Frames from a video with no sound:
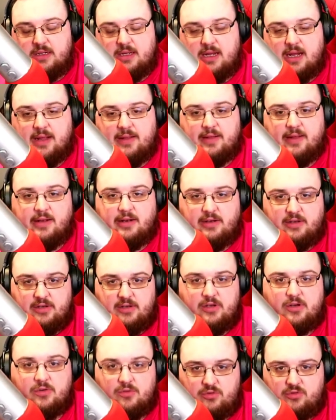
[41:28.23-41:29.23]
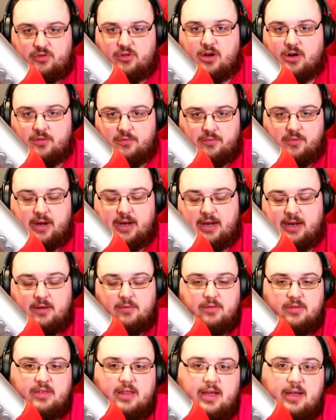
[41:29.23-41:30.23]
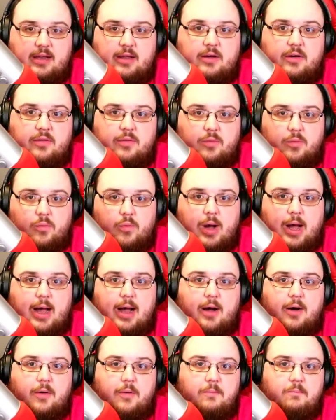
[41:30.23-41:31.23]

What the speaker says: and then you start raiding with that guild. And wow,